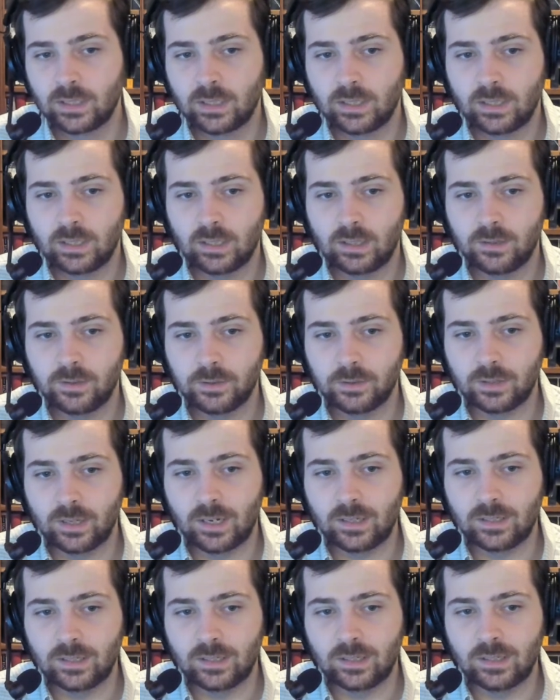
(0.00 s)
It's a good
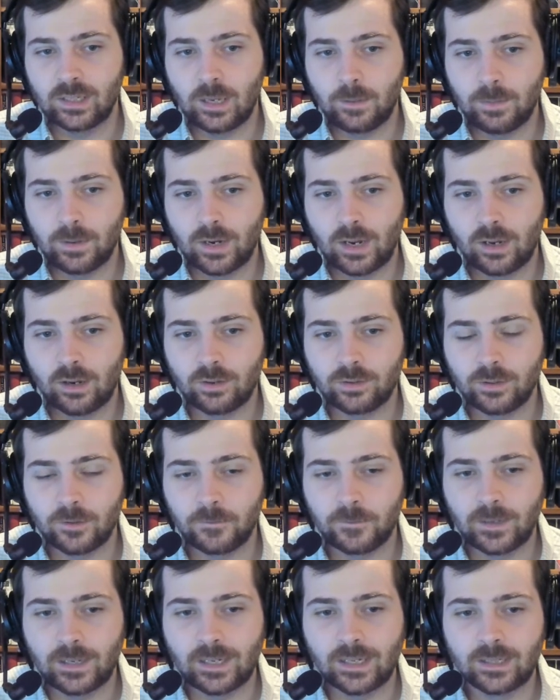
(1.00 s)
idea to keep an eye on your
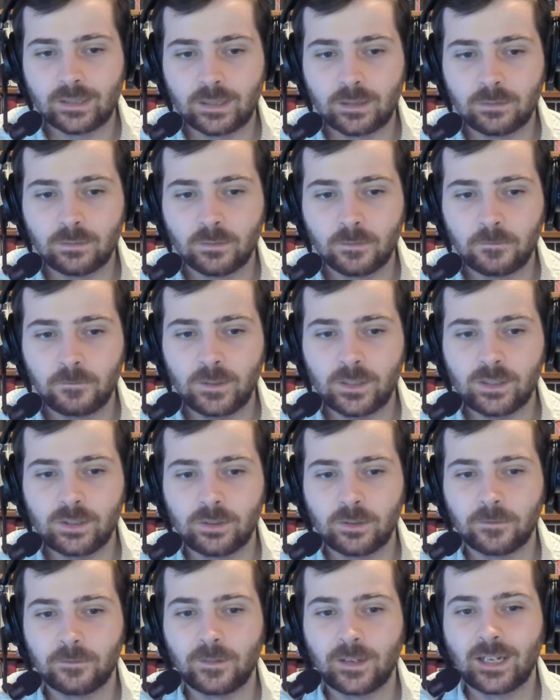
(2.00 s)
fan and fix
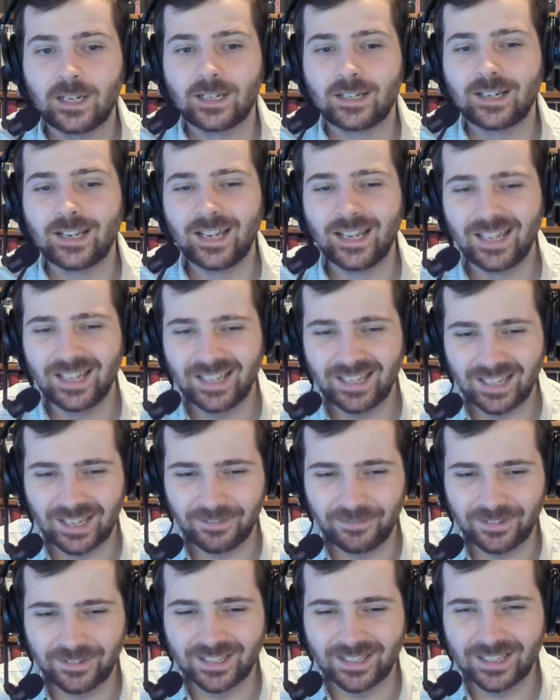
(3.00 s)
your fan
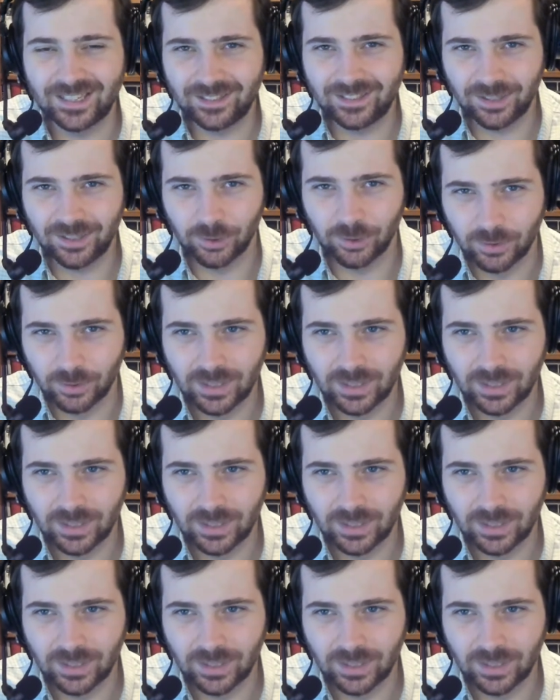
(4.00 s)
if you need to,